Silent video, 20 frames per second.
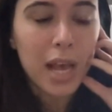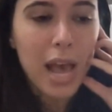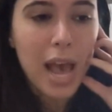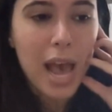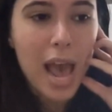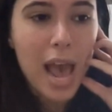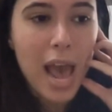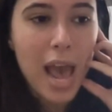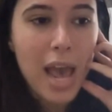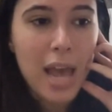
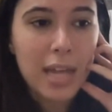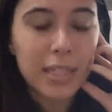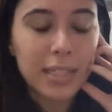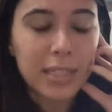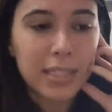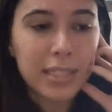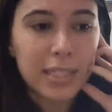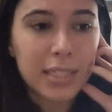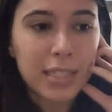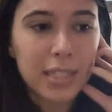
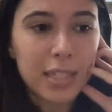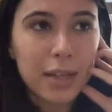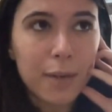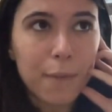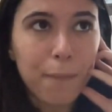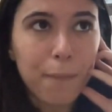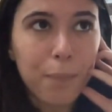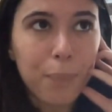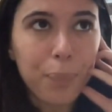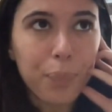And
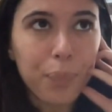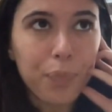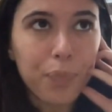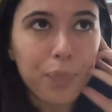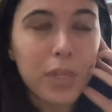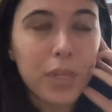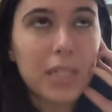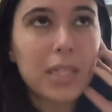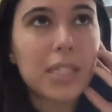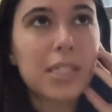
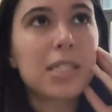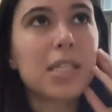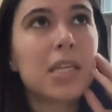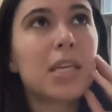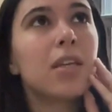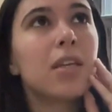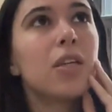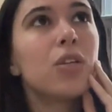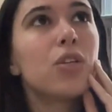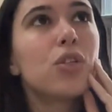let's
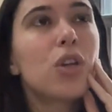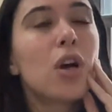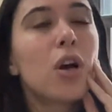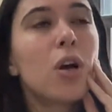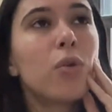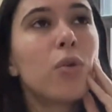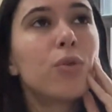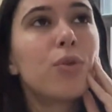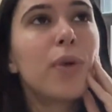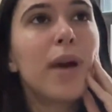see.
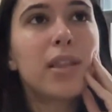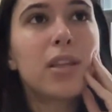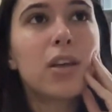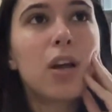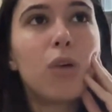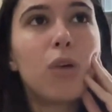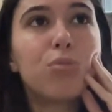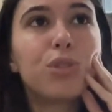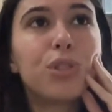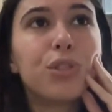So you had the
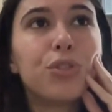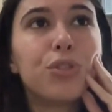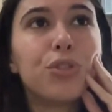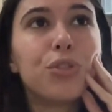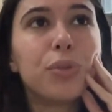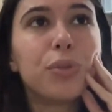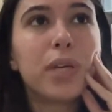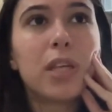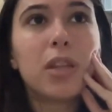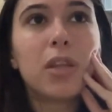option
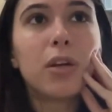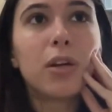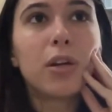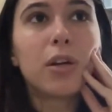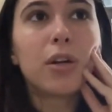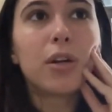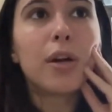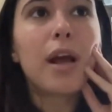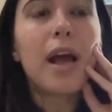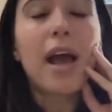to
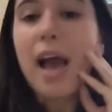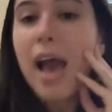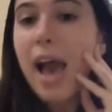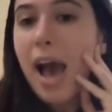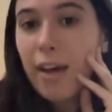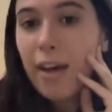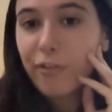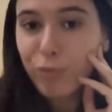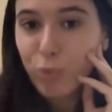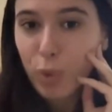either
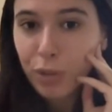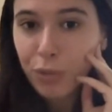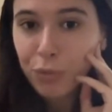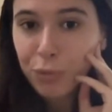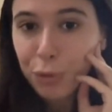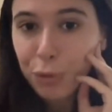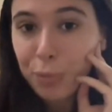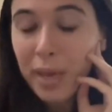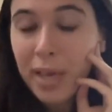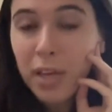have one
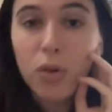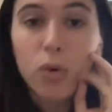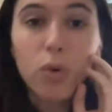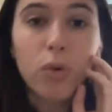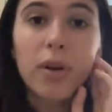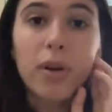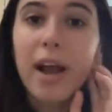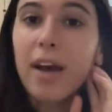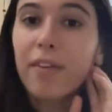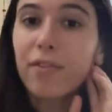roommate
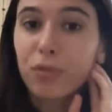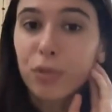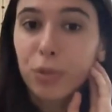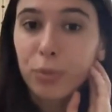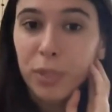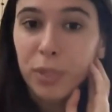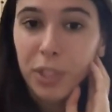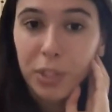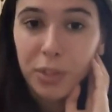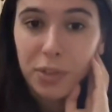or have a
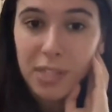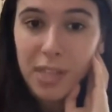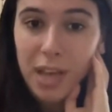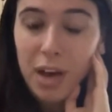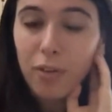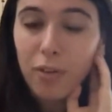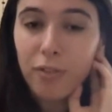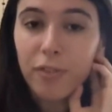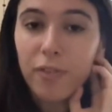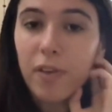room to
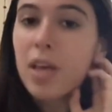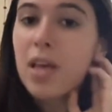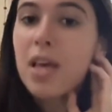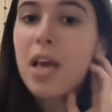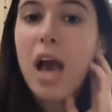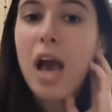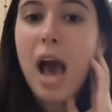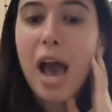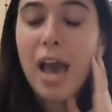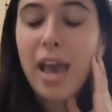yourself.
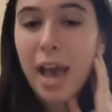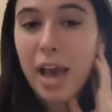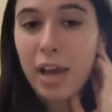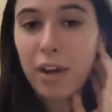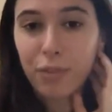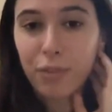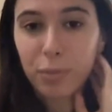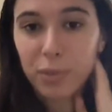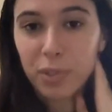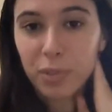I had
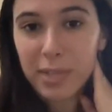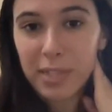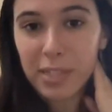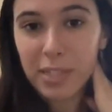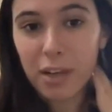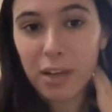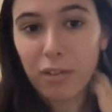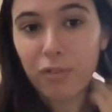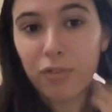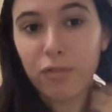a room to
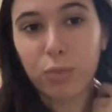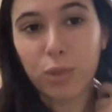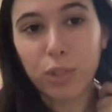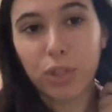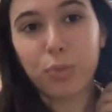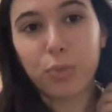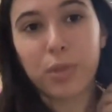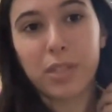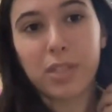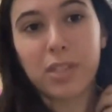myself,
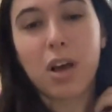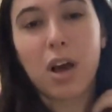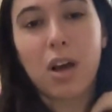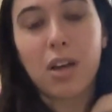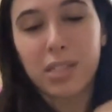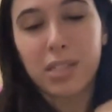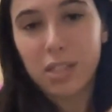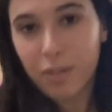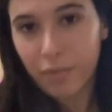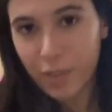which was
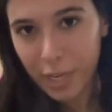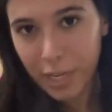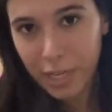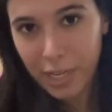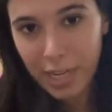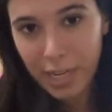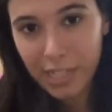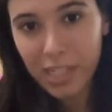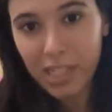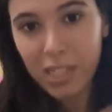honestly very
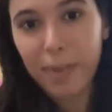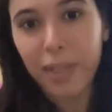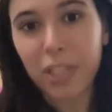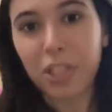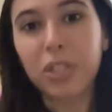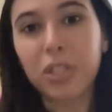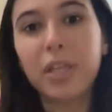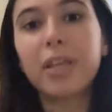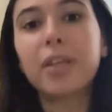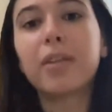nice,
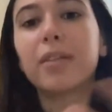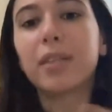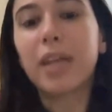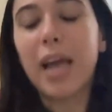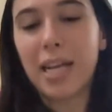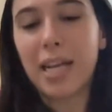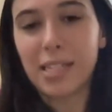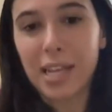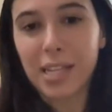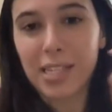especially
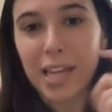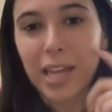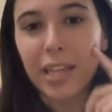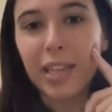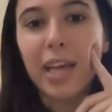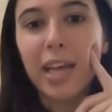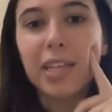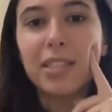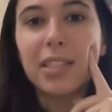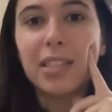as I said,
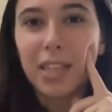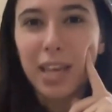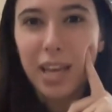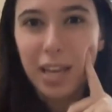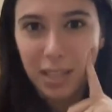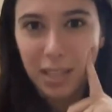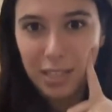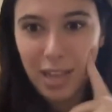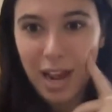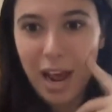like to
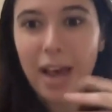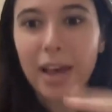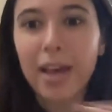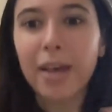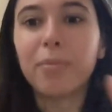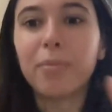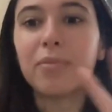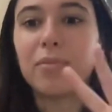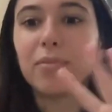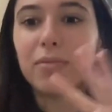take the
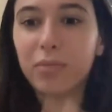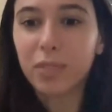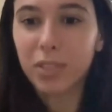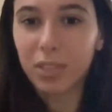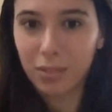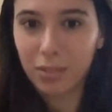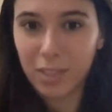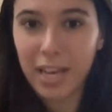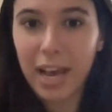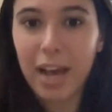time
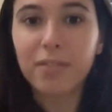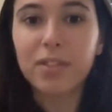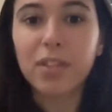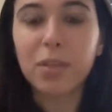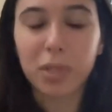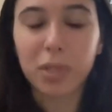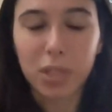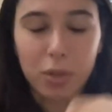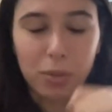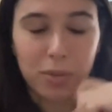to have
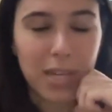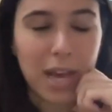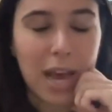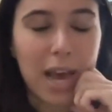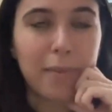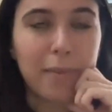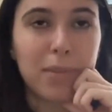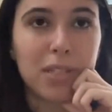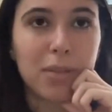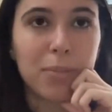some alone
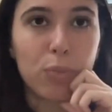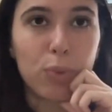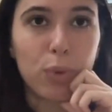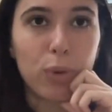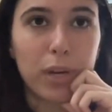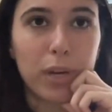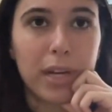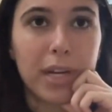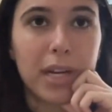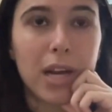time is
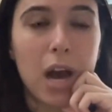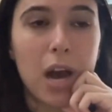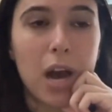important.